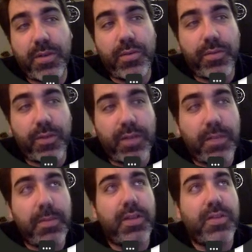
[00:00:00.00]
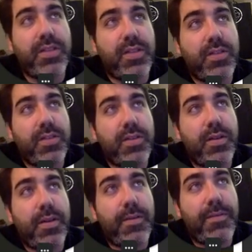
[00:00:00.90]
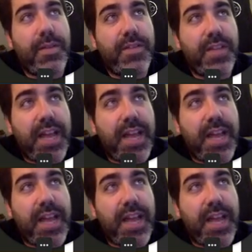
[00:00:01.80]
to 14 because it's 15